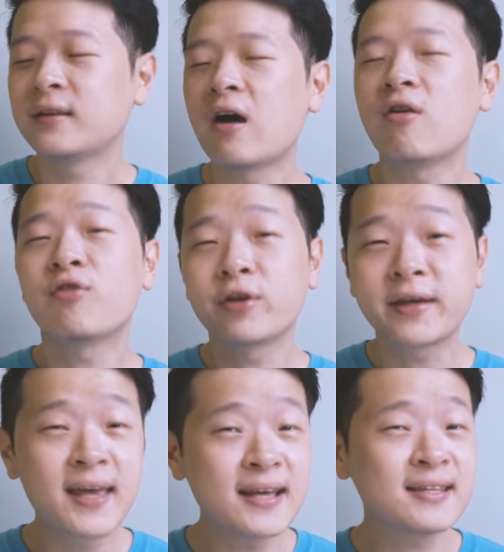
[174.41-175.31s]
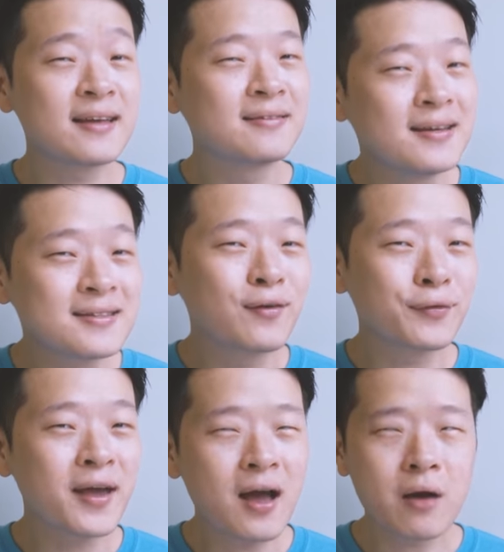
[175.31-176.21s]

Now, for the geeks and nerds out there,